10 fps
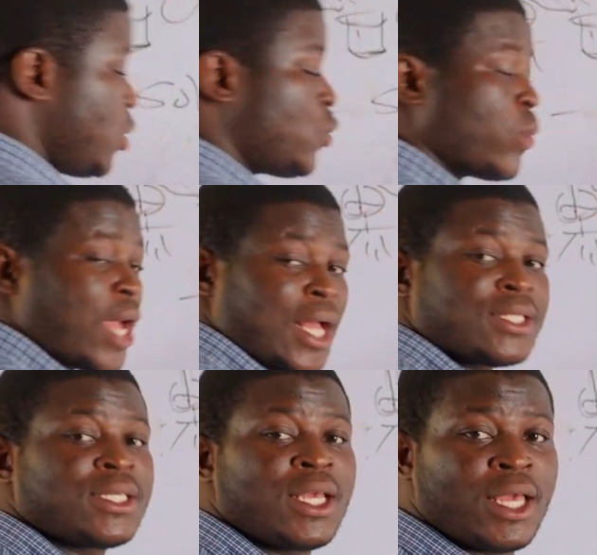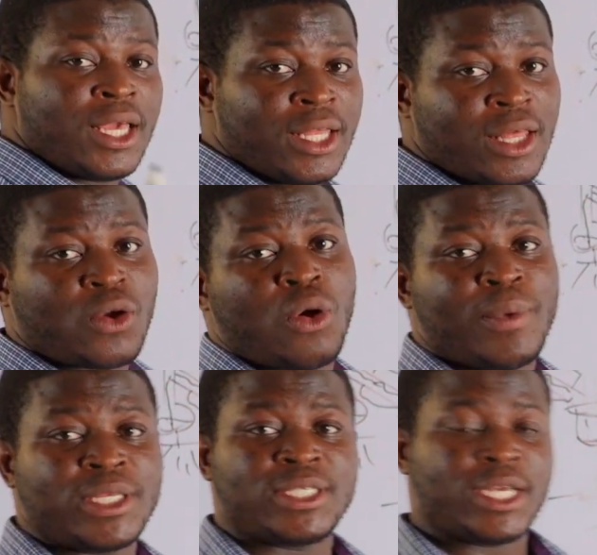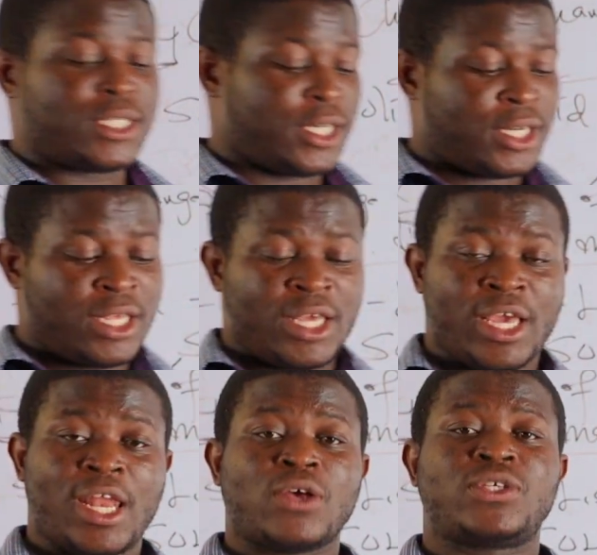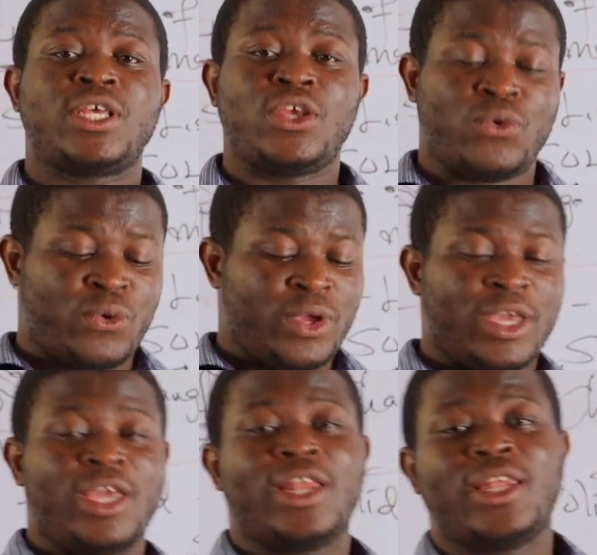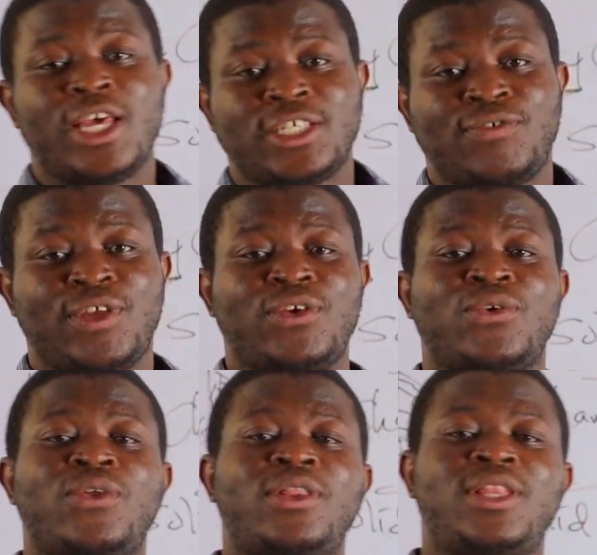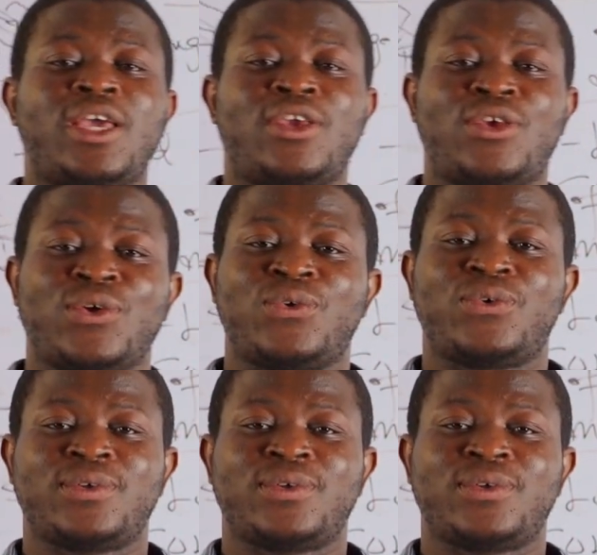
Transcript: to gas in the comment section. And I'll see you in the next video. Thank you.